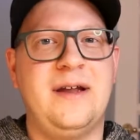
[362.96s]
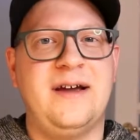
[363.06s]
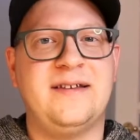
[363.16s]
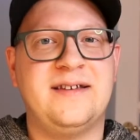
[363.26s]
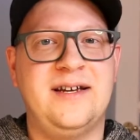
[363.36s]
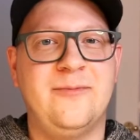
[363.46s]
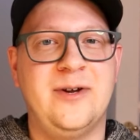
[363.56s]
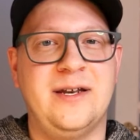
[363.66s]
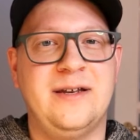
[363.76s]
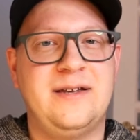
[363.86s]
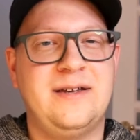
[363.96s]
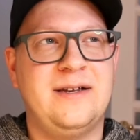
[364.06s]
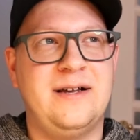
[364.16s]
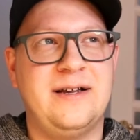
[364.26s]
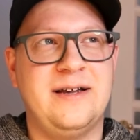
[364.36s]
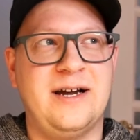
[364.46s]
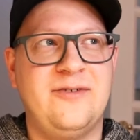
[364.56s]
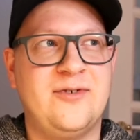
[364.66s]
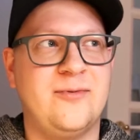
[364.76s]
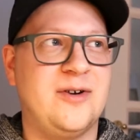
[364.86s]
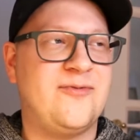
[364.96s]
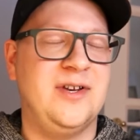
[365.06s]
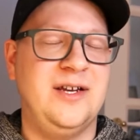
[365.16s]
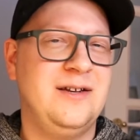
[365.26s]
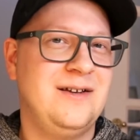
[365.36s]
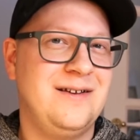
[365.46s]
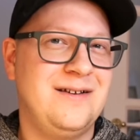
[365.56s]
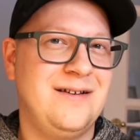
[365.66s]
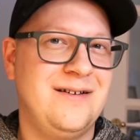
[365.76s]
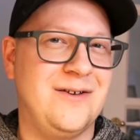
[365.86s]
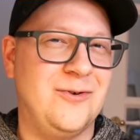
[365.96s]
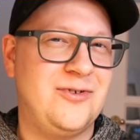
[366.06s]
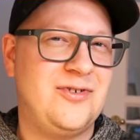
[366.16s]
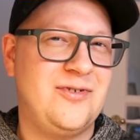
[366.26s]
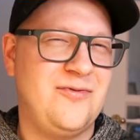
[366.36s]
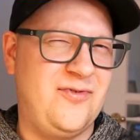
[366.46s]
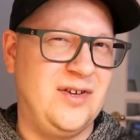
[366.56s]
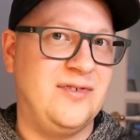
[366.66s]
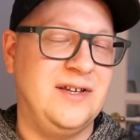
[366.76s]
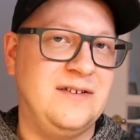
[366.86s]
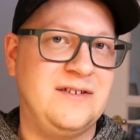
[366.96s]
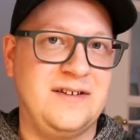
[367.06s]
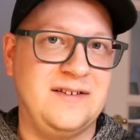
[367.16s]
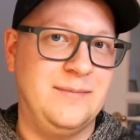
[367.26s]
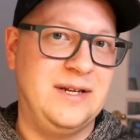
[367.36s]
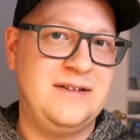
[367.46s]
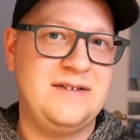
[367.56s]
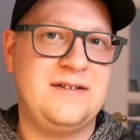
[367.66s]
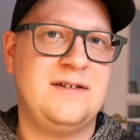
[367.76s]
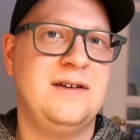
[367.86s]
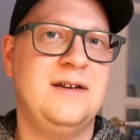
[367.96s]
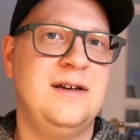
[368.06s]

as time went, like after roughly those 50, 60 minutes,